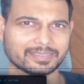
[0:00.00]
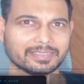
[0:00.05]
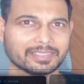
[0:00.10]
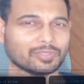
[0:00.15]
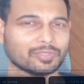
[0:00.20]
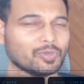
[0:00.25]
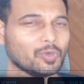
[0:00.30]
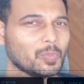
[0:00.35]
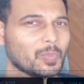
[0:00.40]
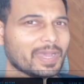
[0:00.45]
The
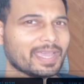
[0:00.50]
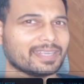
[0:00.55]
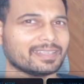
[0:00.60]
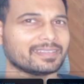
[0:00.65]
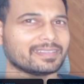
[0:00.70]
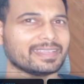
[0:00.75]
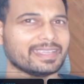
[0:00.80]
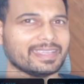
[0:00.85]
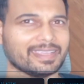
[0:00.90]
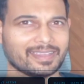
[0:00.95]

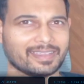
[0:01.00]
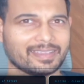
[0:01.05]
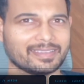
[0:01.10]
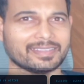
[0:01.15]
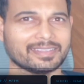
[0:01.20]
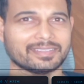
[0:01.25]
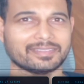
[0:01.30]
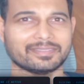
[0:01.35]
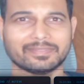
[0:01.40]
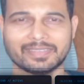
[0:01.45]
Copilot
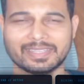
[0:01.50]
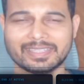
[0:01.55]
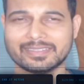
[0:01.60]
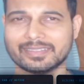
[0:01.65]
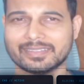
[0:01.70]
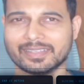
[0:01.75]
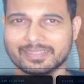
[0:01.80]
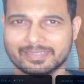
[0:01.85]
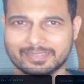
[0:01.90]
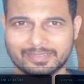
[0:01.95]
AI is
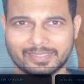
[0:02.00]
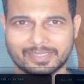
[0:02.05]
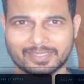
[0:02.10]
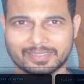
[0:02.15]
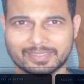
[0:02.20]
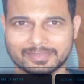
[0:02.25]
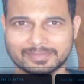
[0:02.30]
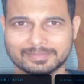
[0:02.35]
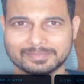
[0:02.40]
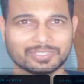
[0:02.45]
fantastic
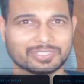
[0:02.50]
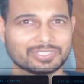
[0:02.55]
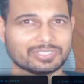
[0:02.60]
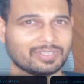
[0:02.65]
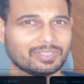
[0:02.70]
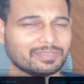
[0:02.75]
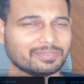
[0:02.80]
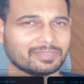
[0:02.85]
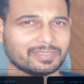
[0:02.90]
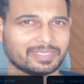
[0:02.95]
for
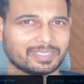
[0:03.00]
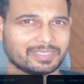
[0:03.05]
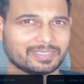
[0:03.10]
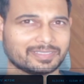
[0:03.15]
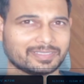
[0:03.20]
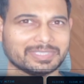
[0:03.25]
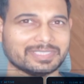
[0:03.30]
software,